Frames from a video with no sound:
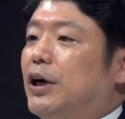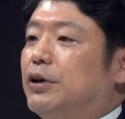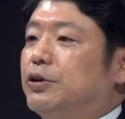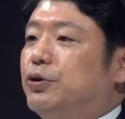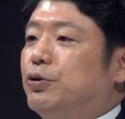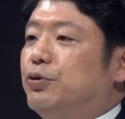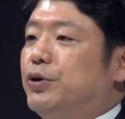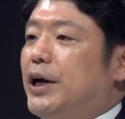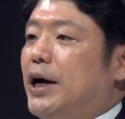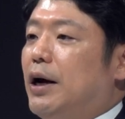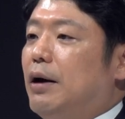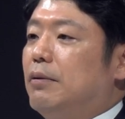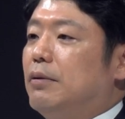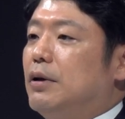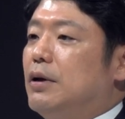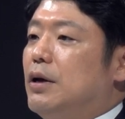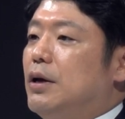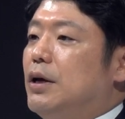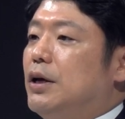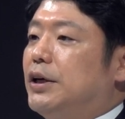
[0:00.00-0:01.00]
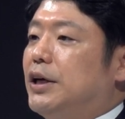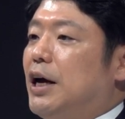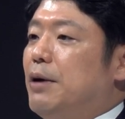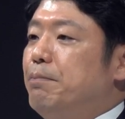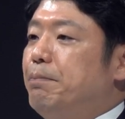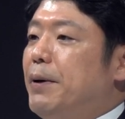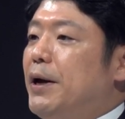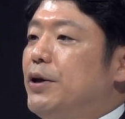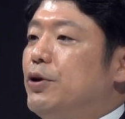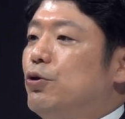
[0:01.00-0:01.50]
It enables them to
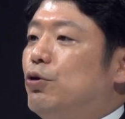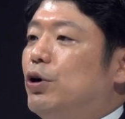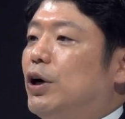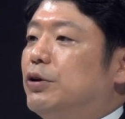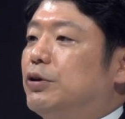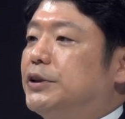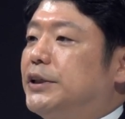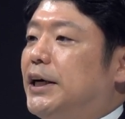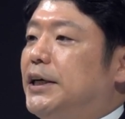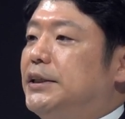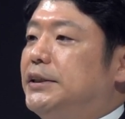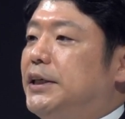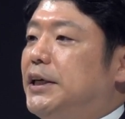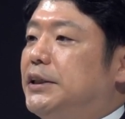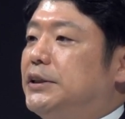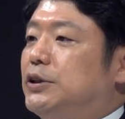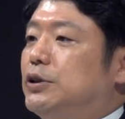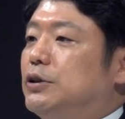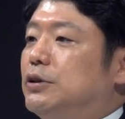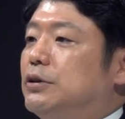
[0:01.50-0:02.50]
acquire new users,